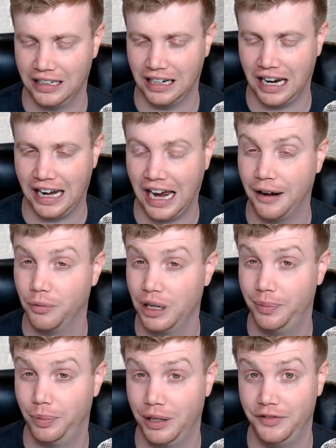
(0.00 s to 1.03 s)
I
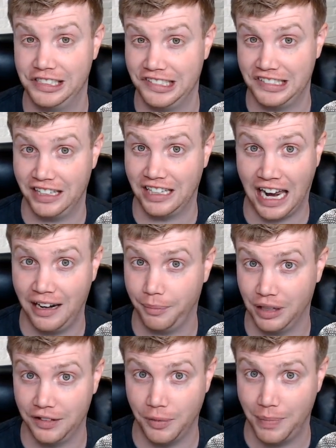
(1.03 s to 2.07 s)
previously said that I didn't
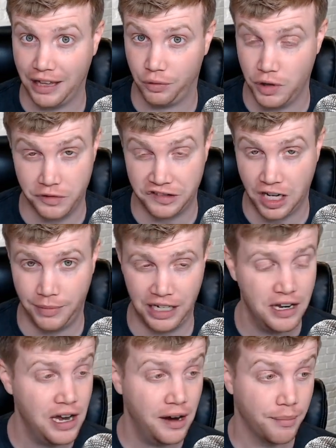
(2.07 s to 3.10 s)
believe a band 3 was coming.
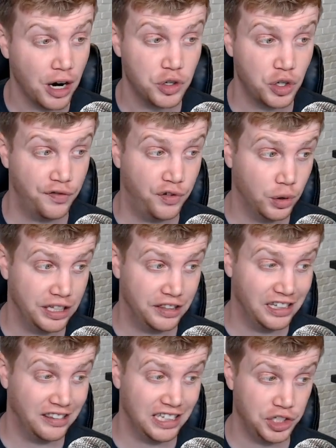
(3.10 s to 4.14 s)
Mary Jo Foley
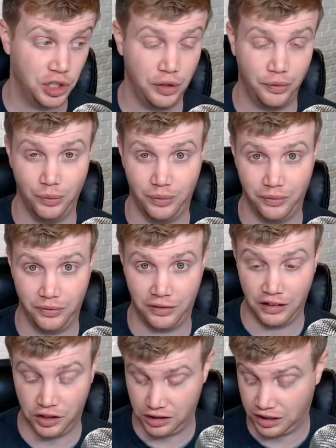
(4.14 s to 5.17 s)
didn't think she
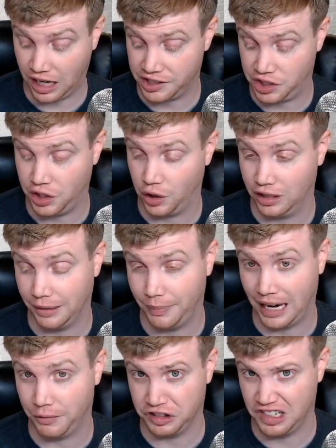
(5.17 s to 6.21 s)
heard that a
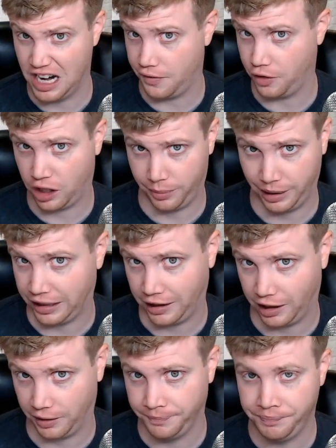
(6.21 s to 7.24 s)
band was never coming
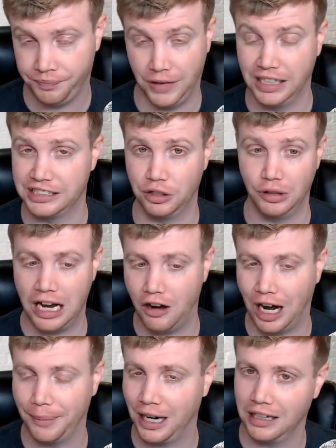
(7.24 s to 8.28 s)
again. And so now
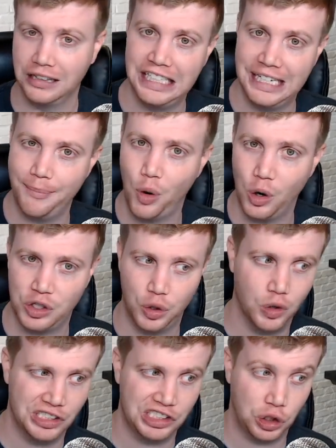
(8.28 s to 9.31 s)
I'm kind of leaning more
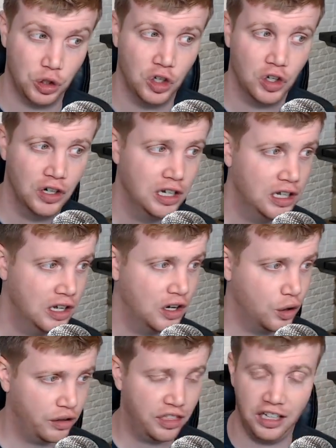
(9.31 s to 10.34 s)
towards her
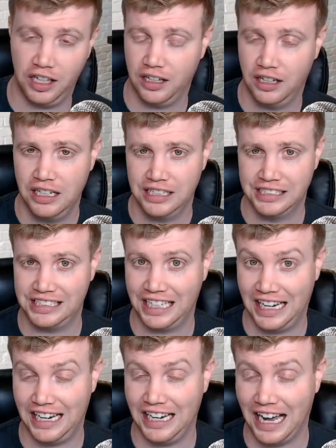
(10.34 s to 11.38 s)
thing and saying,
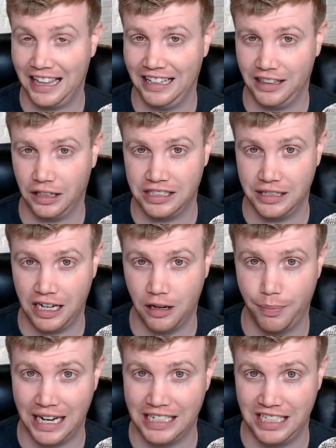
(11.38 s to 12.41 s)
hey, I think the entire
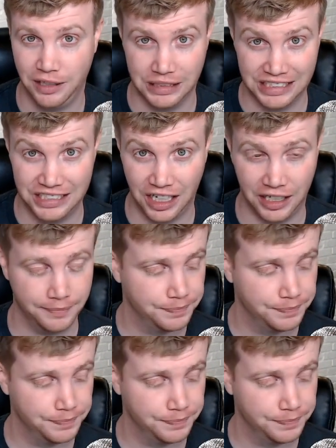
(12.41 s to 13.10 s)
band team is done.